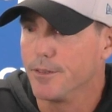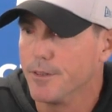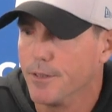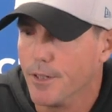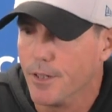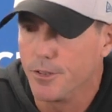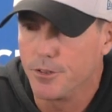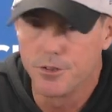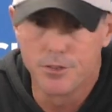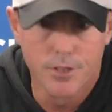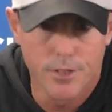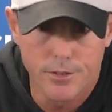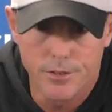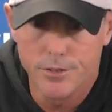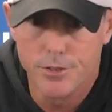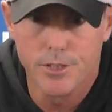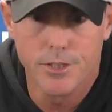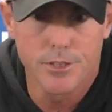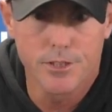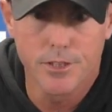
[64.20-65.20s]
Uh,
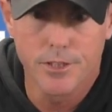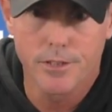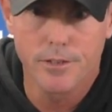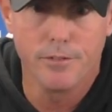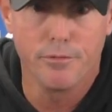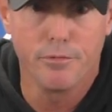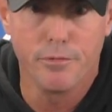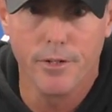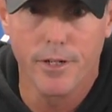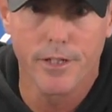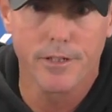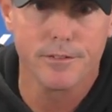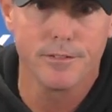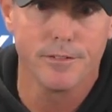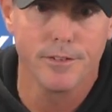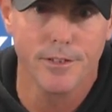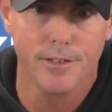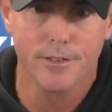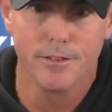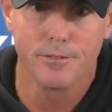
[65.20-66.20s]
synergistic effect.
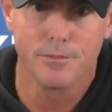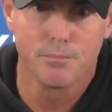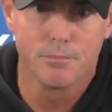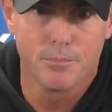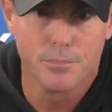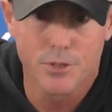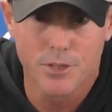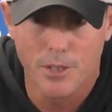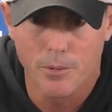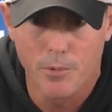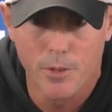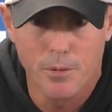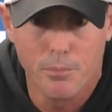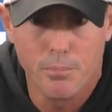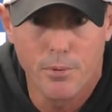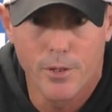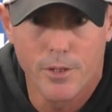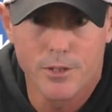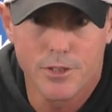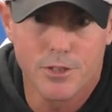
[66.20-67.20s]
Uh, of the
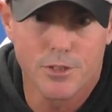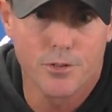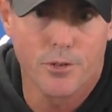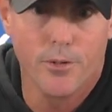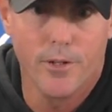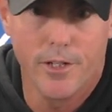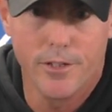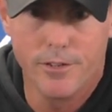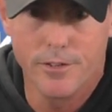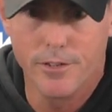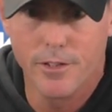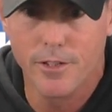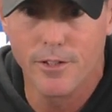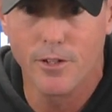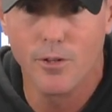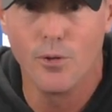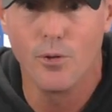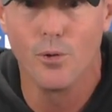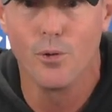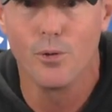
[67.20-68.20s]
parts is greater than
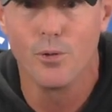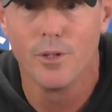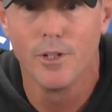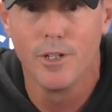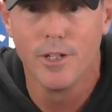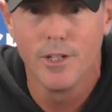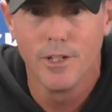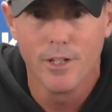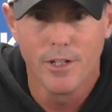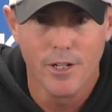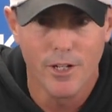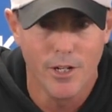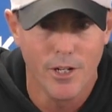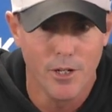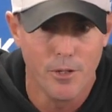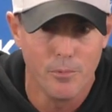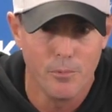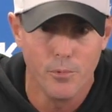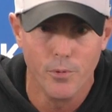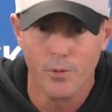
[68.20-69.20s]
the whole.
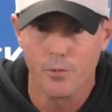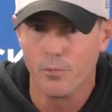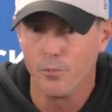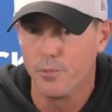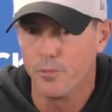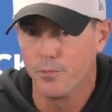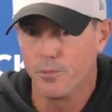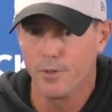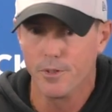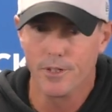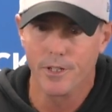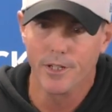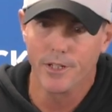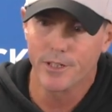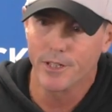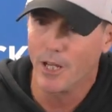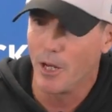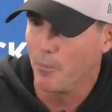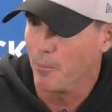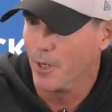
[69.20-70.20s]
Um, with a uh,
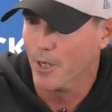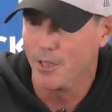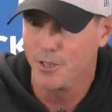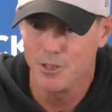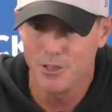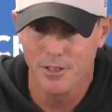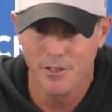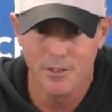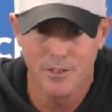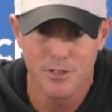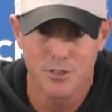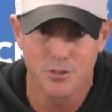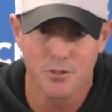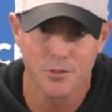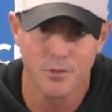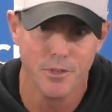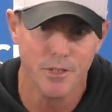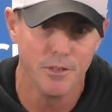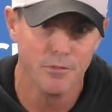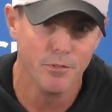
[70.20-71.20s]
combination of this
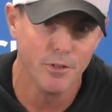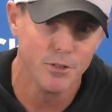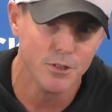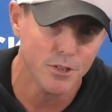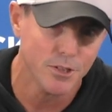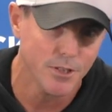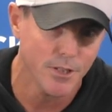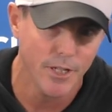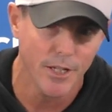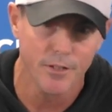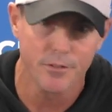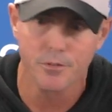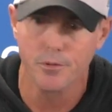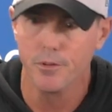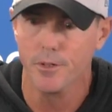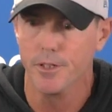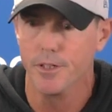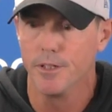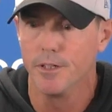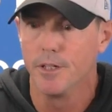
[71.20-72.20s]
three versus that
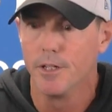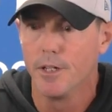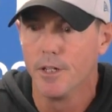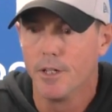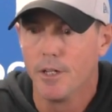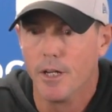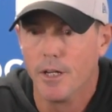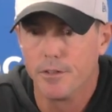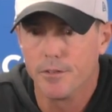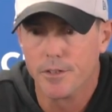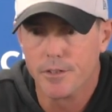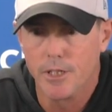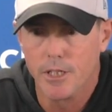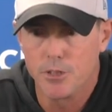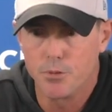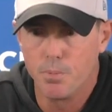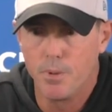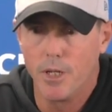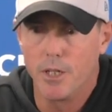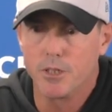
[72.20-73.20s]
three. I think
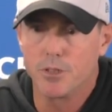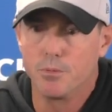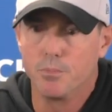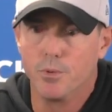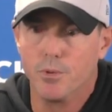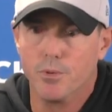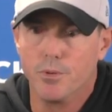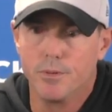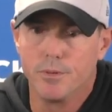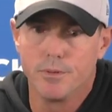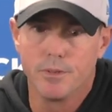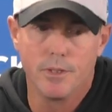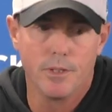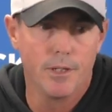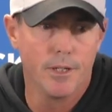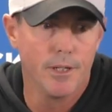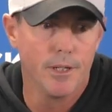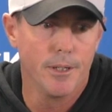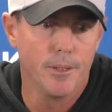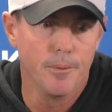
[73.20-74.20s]
that's possible.
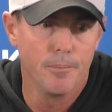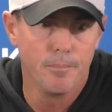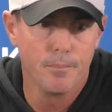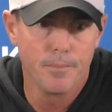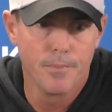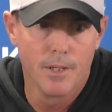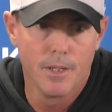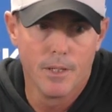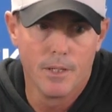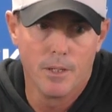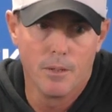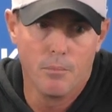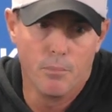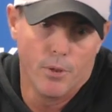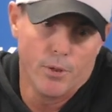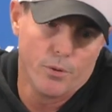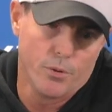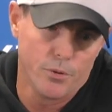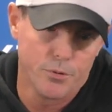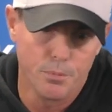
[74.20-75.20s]
Um,
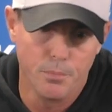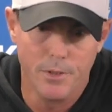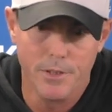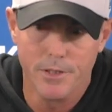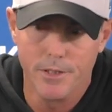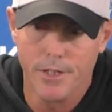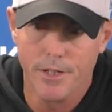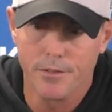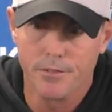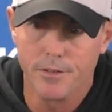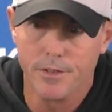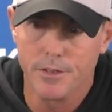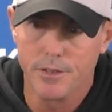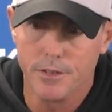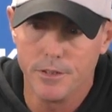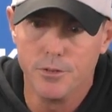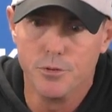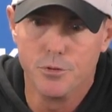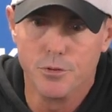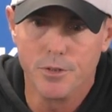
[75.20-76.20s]
but ultimately, I
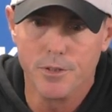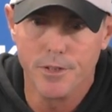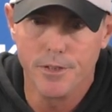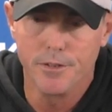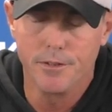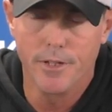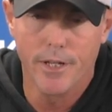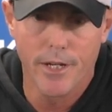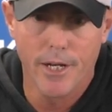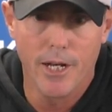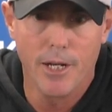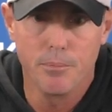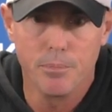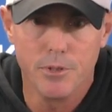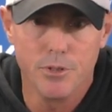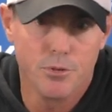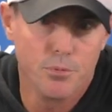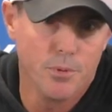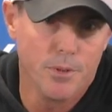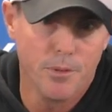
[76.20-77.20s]
think usually that
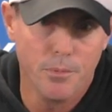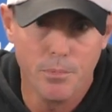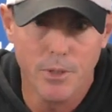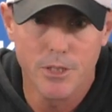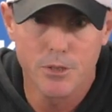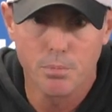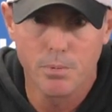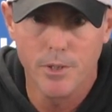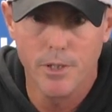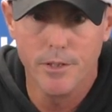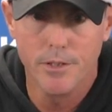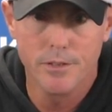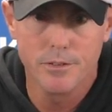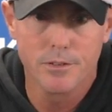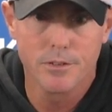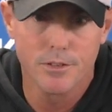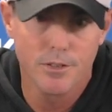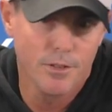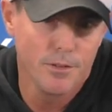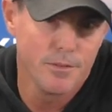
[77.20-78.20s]
happens with the best players.
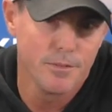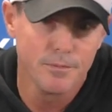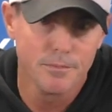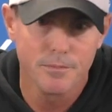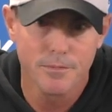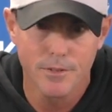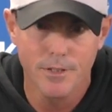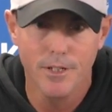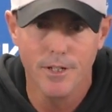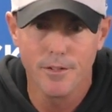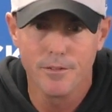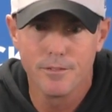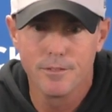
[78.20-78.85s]
So, yeah